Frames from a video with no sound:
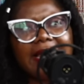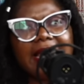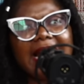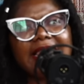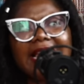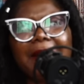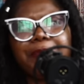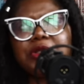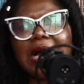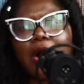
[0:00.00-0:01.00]
I think I put
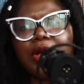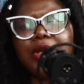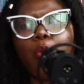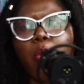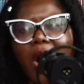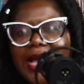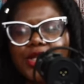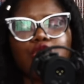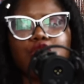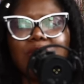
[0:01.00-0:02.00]
her on a Y. So she
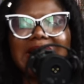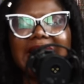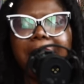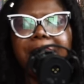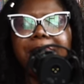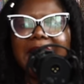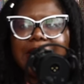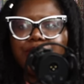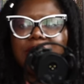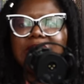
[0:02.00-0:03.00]
was like a middle
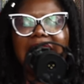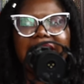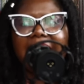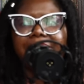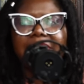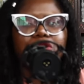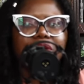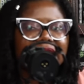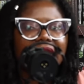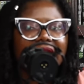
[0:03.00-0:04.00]
layer, middle tier
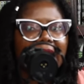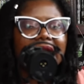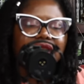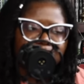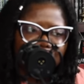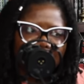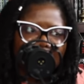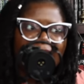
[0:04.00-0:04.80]
character for me.